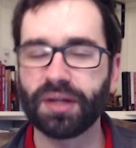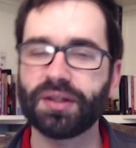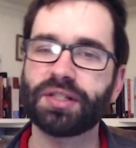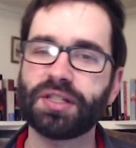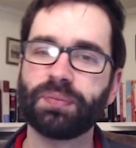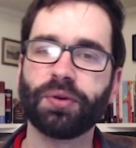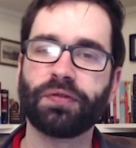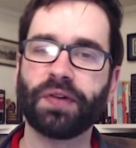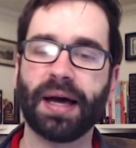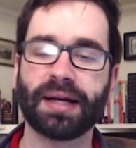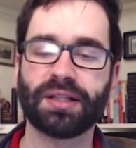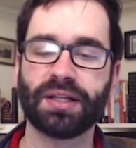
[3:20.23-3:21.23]
the simple
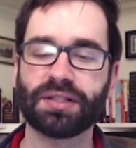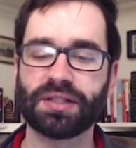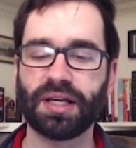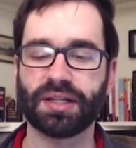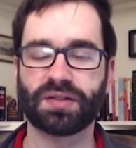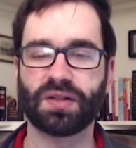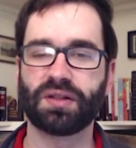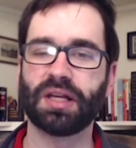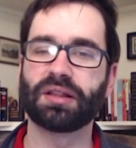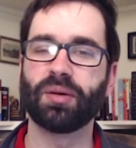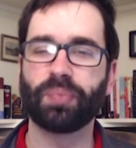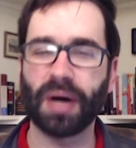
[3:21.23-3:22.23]
fact is this
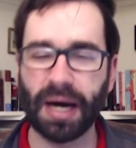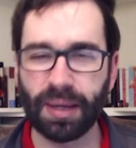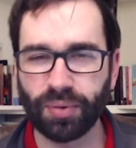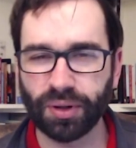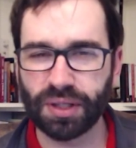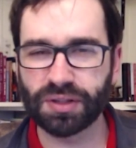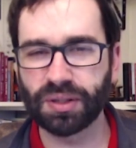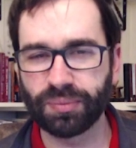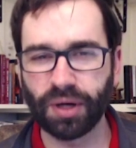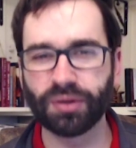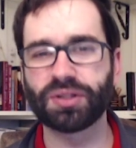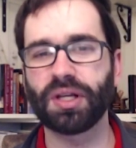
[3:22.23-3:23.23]
that the Bible is the
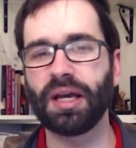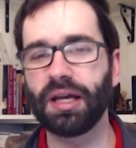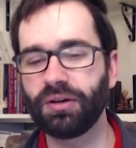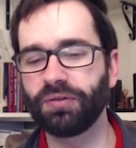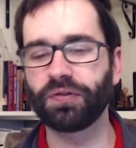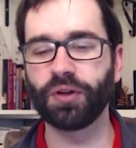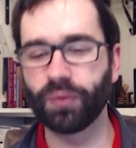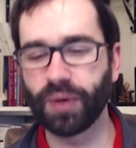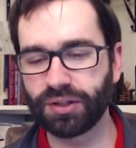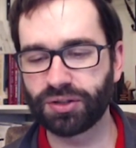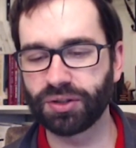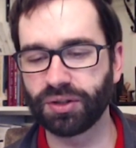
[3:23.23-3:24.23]
most
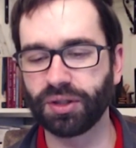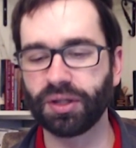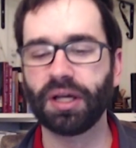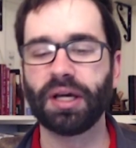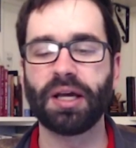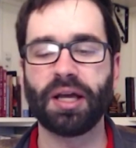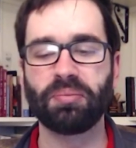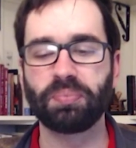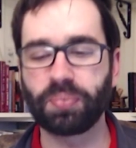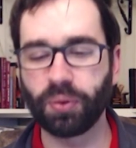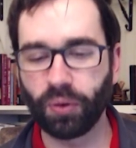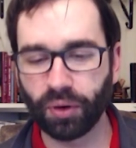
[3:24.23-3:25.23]
influential,
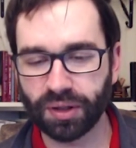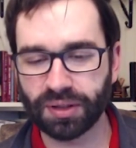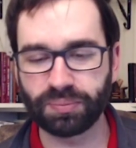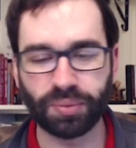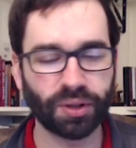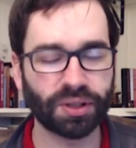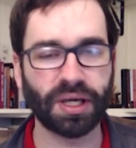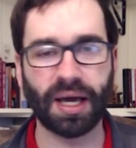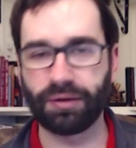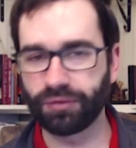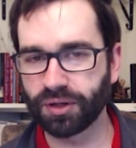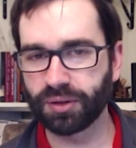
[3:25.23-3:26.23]
important book
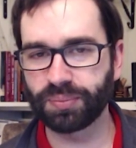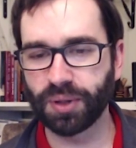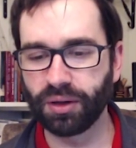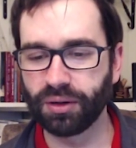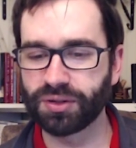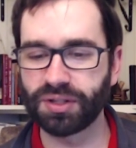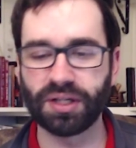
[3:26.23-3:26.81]
ever composed.